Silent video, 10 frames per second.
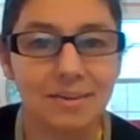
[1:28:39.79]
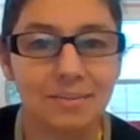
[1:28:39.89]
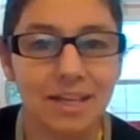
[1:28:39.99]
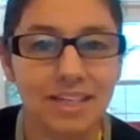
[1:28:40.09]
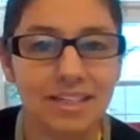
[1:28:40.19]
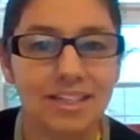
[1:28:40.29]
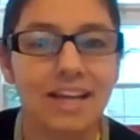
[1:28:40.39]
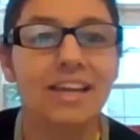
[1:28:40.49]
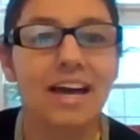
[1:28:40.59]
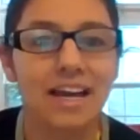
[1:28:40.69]
like
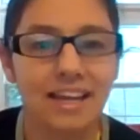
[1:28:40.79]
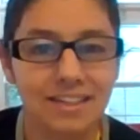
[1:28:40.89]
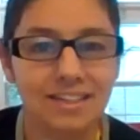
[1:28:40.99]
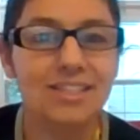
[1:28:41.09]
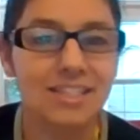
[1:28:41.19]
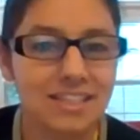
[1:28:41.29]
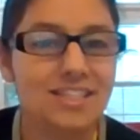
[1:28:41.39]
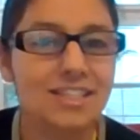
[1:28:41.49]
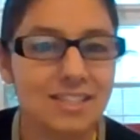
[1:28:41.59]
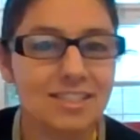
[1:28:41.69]
a lie.
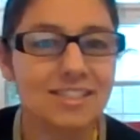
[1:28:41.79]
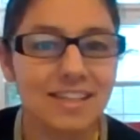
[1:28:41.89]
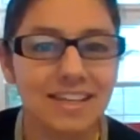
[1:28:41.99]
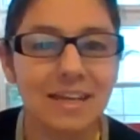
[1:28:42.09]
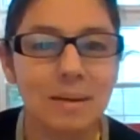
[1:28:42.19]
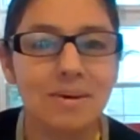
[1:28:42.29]
She's like,